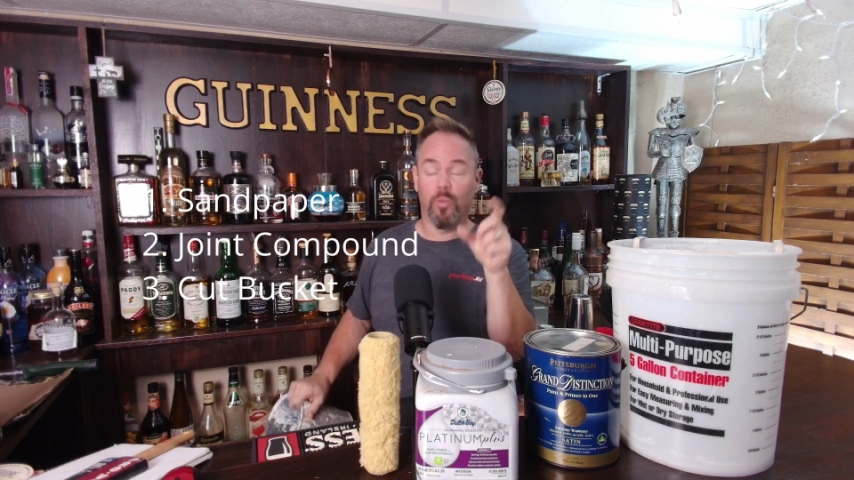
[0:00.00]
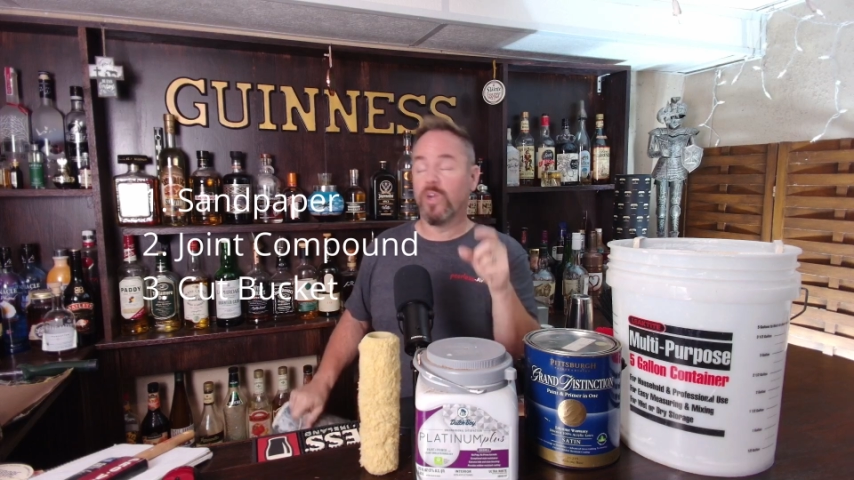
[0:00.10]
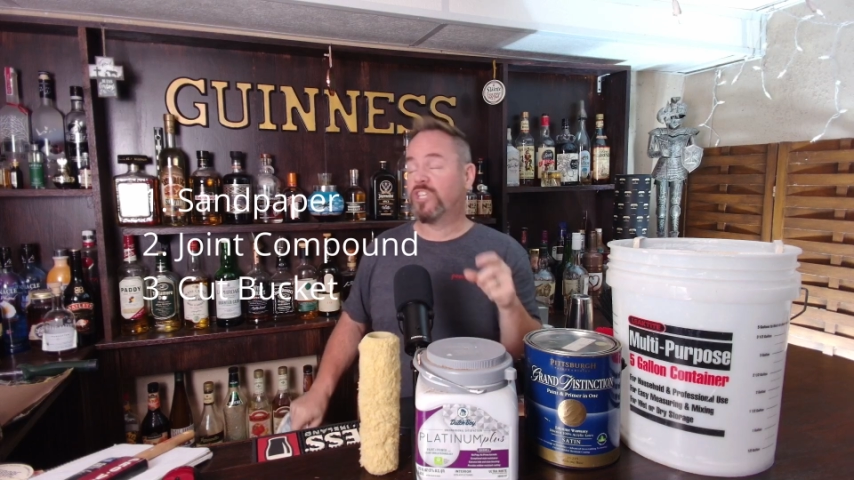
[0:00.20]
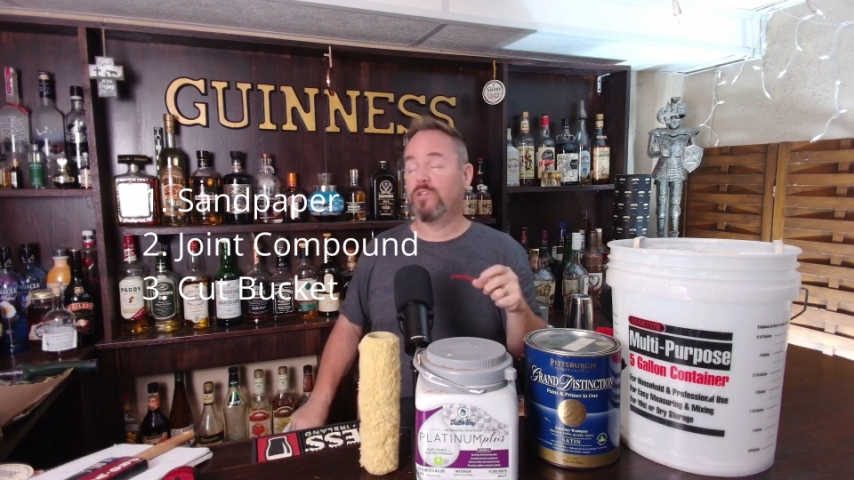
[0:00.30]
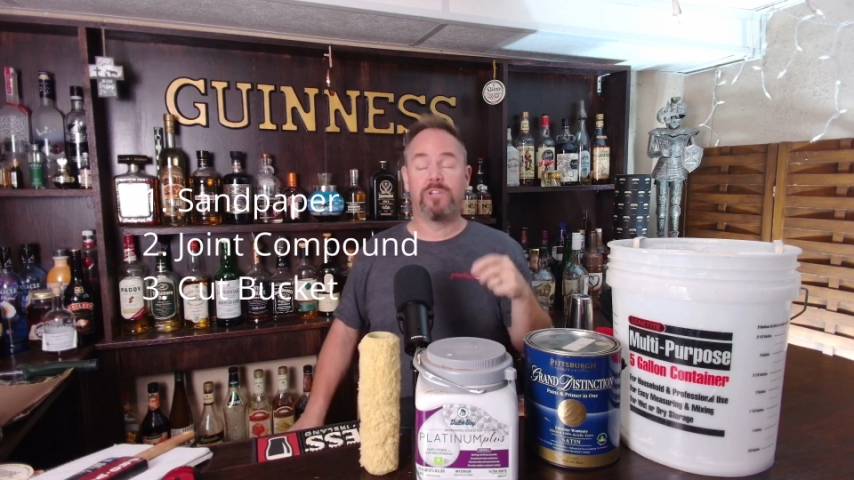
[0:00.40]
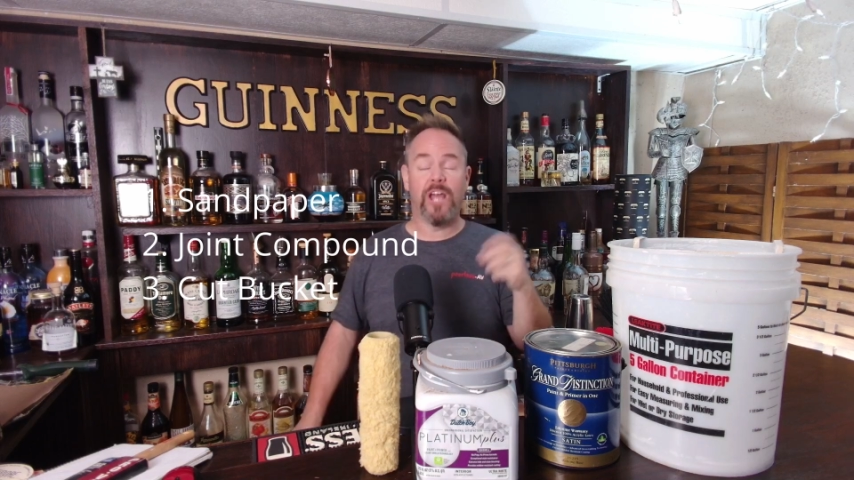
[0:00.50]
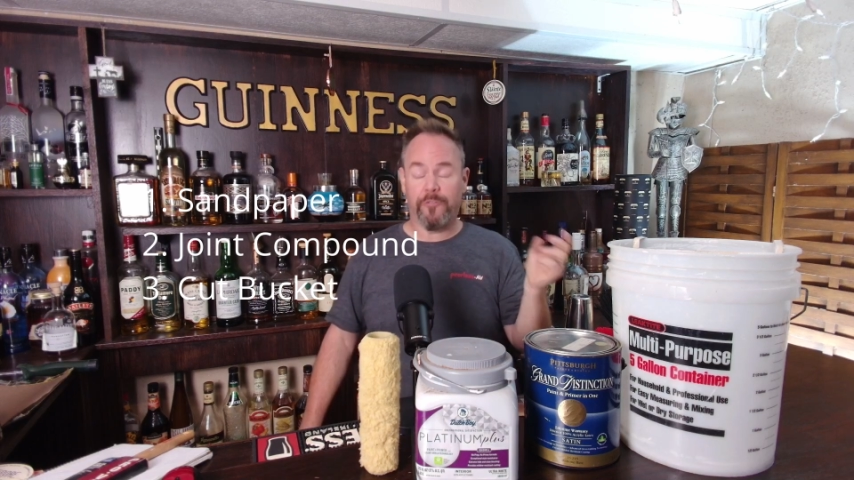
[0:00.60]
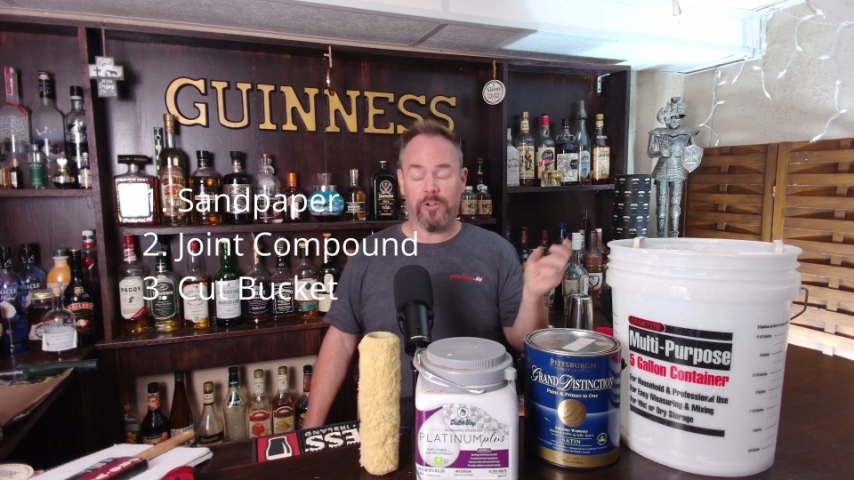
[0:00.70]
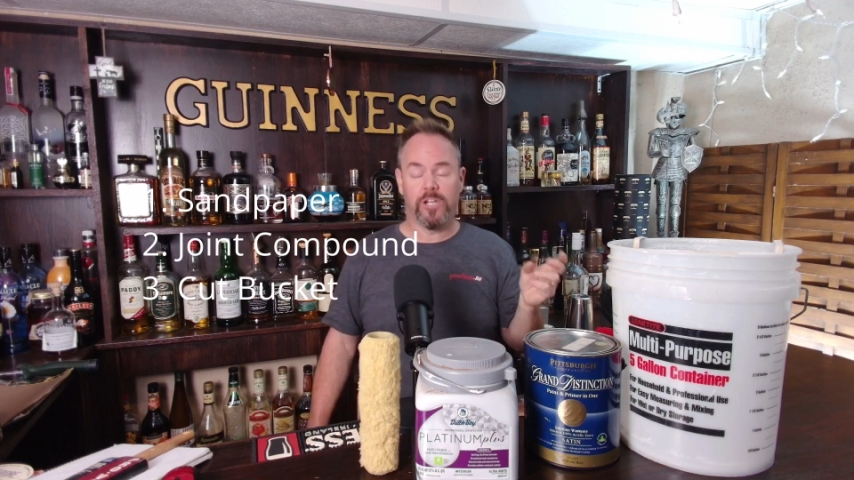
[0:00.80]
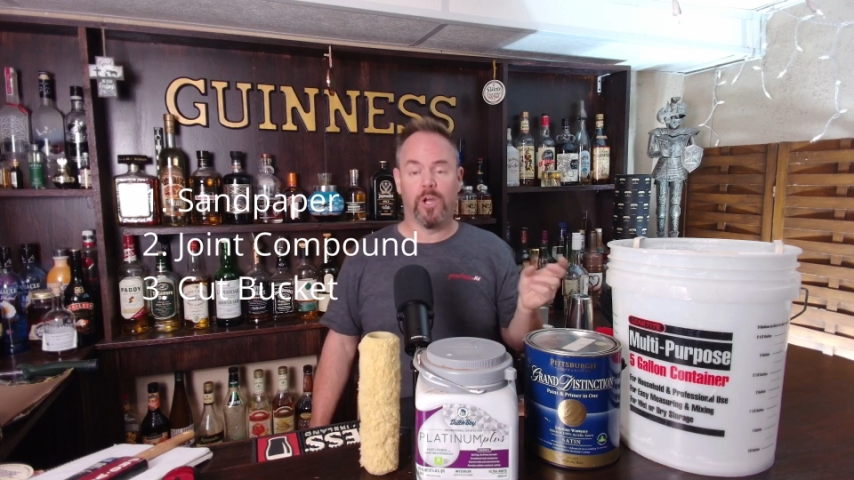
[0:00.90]
which you
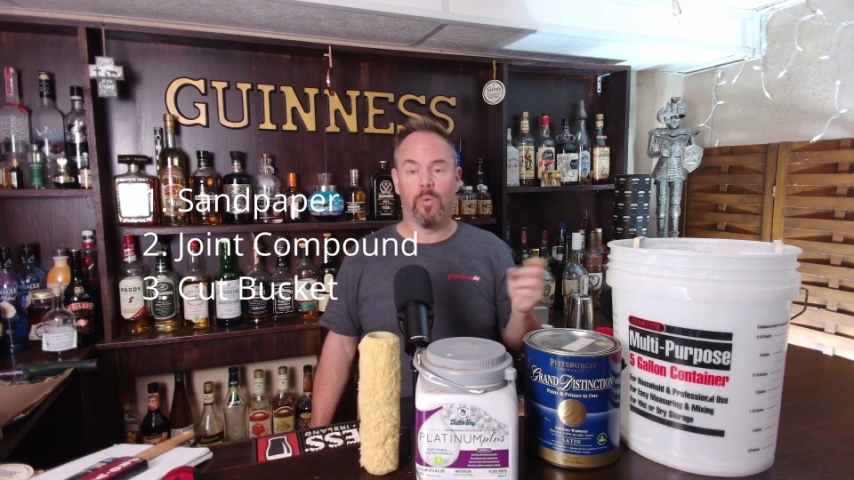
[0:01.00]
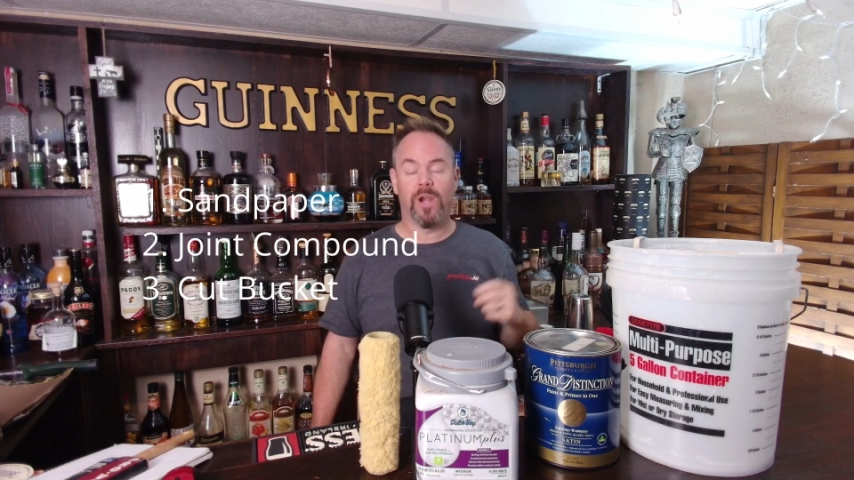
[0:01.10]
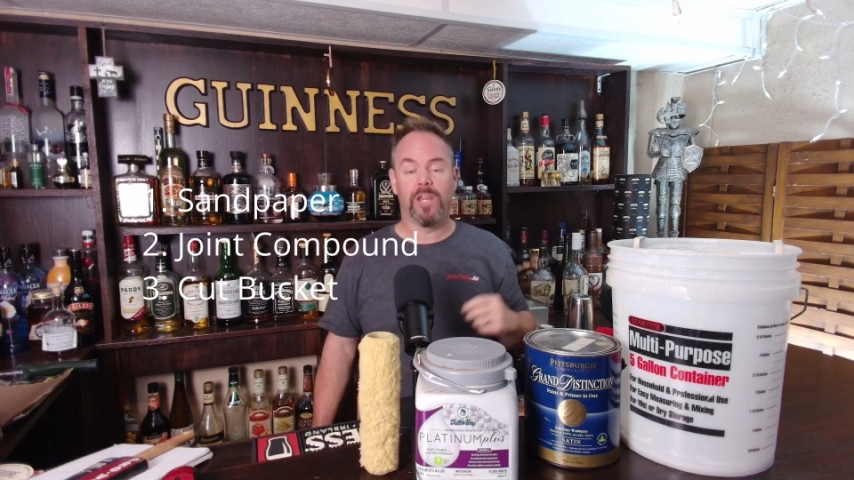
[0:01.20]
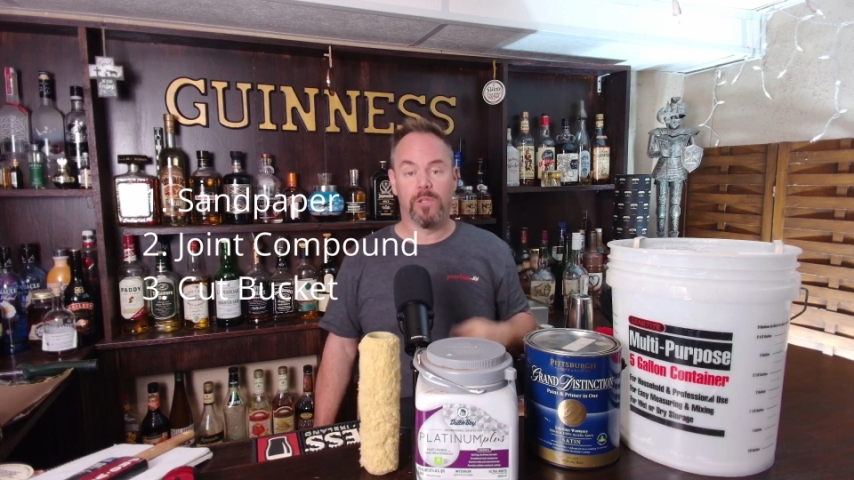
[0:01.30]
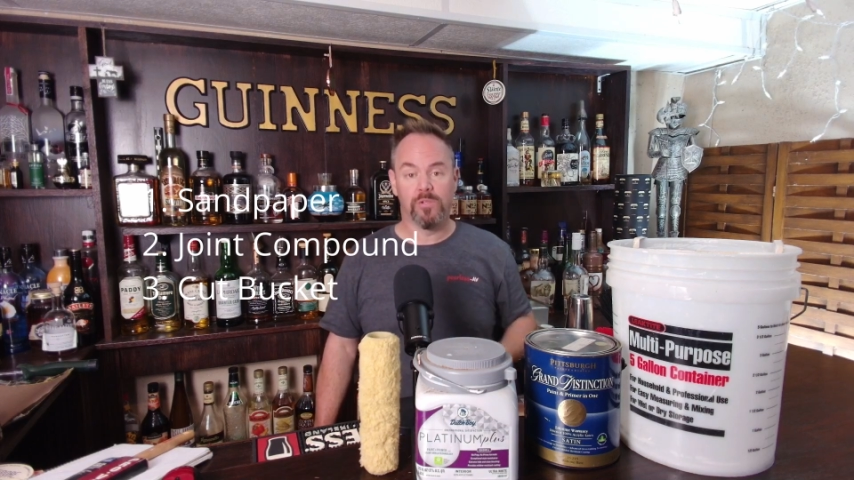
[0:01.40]
definitely don't want to